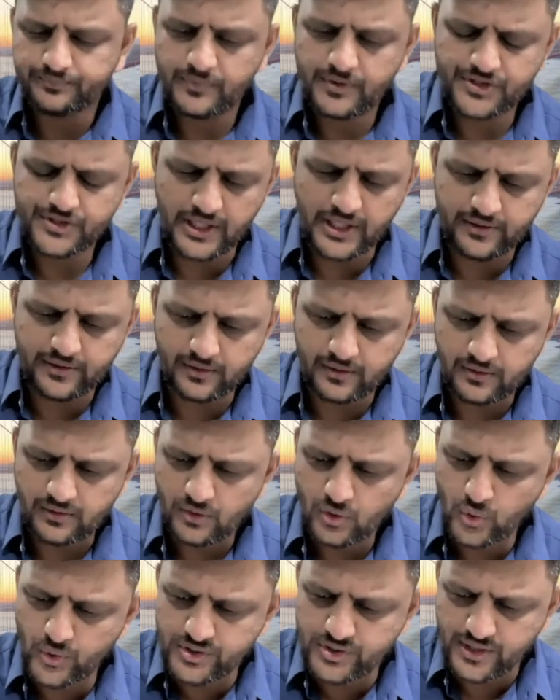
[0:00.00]
Check here.
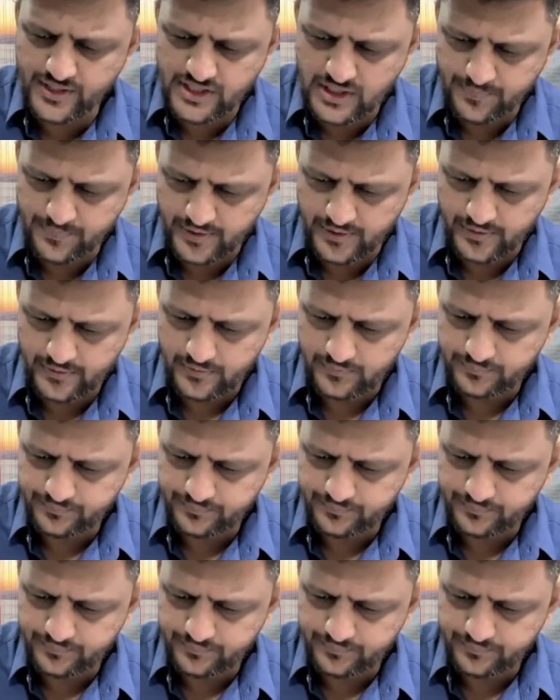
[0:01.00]
Who is the recipient?